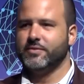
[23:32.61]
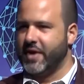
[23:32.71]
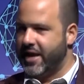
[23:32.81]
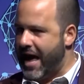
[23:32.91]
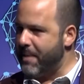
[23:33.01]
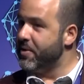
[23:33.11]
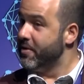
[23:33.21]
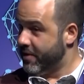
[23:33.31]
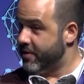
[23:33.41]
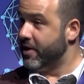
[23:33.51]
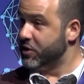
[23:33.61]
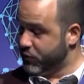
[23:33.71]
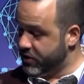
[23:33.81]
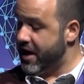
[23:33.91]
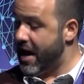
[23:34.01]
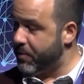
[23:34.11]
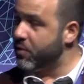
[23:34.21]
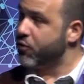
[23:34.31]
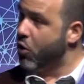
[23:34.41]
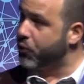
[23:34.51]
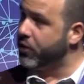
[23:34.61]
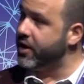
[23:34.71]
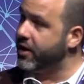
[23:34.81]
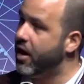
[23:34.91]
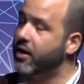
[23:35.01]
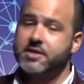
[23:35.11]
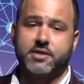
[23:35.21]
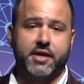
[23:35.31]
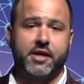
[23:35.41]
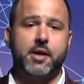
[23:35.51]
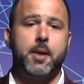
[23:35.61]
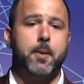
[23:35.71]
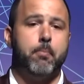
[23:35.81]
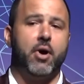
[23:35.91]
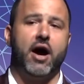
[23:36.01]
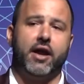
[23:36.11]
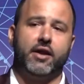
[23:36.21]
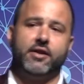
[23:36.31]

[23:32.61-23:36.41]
It happens. It does really happen appropriately and honestly. But